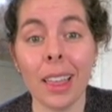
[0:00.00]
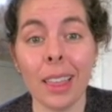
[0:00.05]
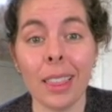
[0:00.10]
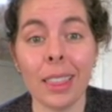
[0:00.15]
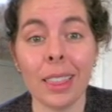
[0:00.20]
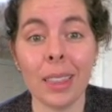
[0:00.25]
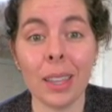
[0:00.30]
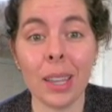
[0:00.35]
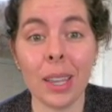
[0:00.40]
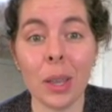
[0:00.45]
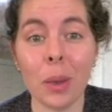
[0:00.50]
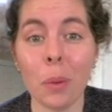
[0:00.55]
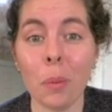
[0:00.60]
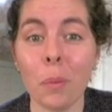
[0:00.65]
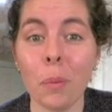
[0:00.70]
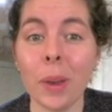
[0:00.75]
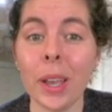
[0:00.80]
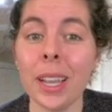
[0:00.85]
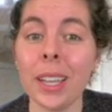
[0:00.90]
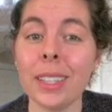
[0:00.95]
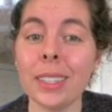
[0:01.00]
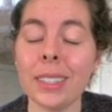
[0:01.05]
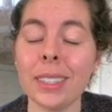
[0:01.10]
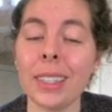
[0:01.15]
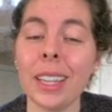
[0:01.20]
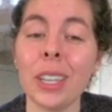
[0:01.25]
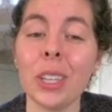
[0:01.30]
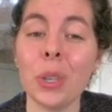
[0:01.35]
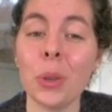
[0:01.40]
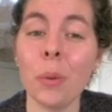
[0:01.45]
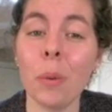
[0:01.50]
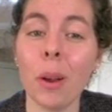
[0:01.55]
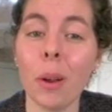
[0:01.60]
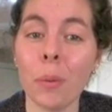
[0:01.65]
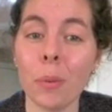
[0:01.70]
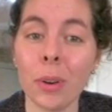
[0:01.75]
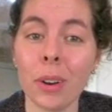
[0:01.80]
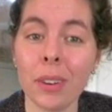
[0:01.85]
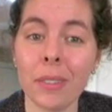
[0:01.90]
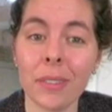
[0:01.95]
the ways that you are
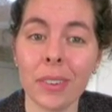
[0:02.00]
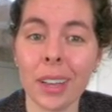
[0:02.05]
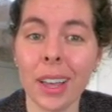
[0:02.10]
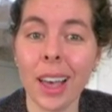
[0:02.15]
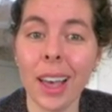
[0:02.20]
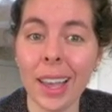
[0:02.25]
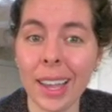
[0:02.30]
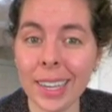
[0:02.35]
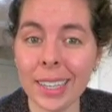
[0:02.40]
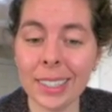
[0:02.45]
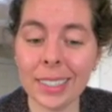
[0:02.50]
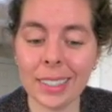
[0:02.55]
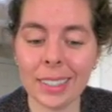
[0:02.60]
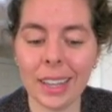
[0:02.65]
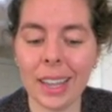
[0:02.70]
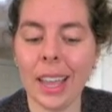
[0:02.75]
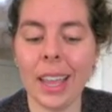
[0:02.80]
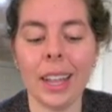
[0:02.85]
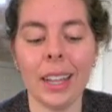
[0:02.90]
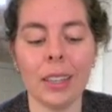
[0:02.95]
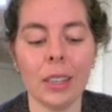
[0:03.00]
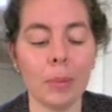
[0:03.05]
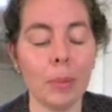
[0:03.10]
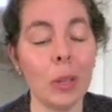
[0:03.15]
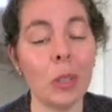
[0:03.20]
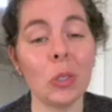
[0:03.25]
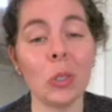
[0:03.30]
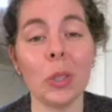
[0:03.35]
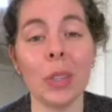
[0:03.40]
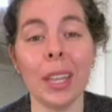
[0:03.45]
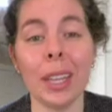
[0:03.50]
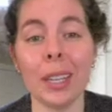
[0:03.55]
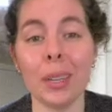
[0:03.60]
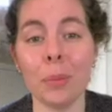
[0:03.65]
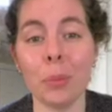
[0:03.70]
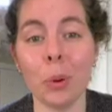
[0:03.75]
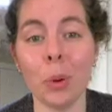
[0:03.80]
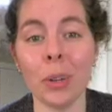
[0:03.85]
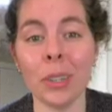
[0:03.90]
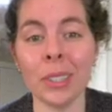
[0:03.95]
one of a kind and special and
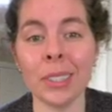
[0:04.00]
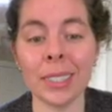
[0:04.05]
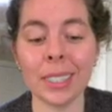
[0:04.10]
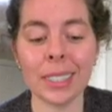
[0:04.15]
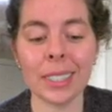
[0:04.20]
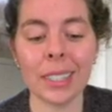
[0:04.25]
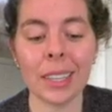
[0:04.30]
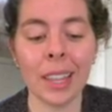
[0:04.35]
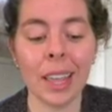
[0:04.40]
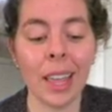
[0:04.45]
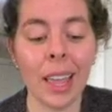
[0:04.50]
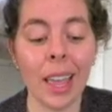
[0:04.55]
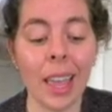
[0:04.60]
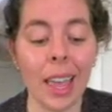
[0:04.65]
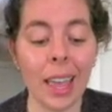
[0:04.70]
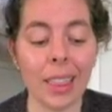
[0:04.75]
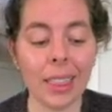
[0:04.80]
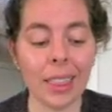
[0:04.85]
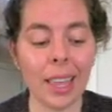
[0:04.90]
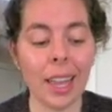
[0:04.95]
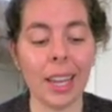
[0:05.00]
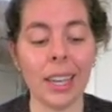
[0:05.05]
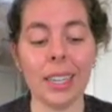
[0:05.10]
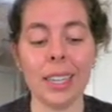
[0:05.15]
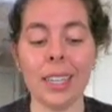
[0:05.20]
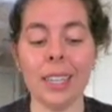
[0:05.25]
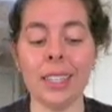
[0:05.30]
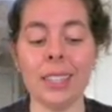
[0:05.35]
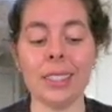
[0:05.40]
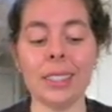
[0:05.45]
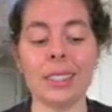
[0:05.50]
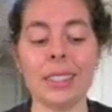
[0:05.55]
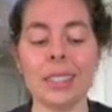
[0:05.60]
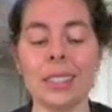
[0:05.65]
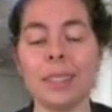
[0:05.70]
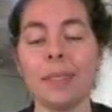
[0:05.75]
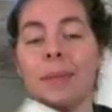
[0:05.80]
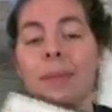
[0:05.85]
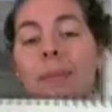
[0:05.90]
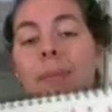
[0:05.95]
important. And that
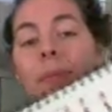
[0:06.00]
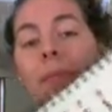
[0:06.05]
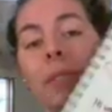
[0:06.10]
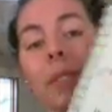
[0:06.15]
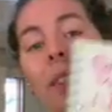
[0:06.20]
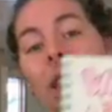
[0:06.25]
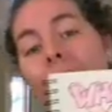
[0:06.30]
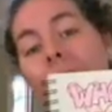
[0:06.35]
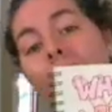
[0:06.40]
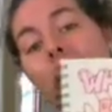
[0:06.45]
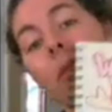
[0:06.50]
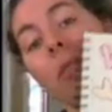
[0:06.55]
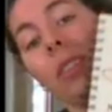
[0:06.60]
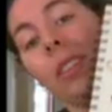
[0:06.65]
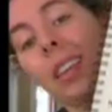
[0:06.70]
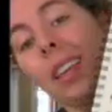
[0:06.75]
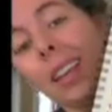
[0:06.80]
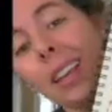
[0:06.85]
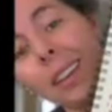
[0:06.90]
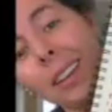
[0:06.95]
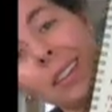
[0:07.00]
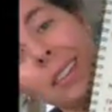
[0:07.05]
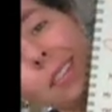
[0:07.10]
is everything